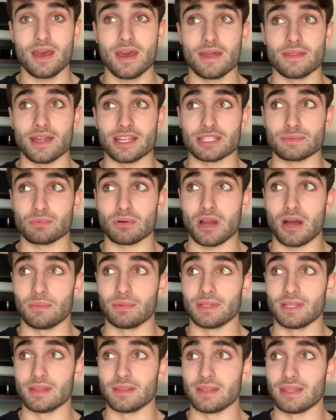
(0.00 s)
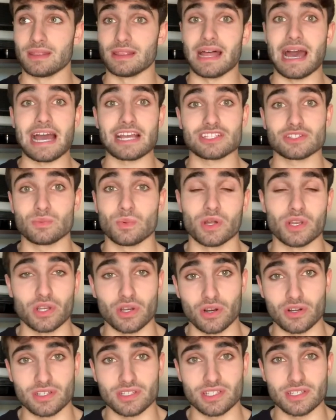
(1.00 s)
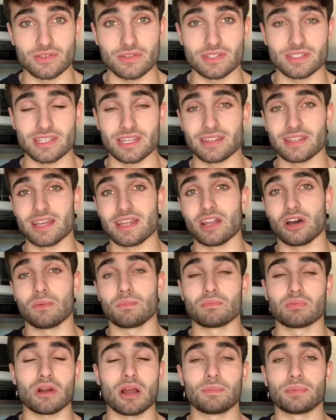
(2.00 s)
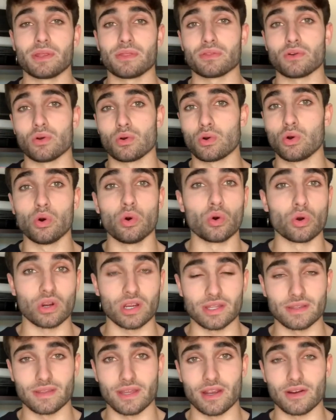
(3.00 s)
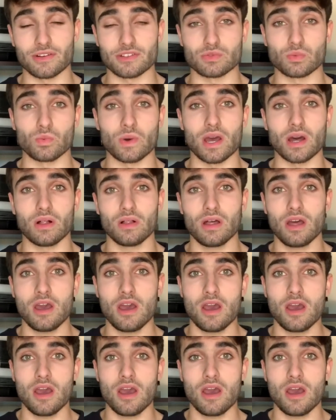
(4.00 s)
That's probably the last one in our series, and then I'll probably throw core in there as well.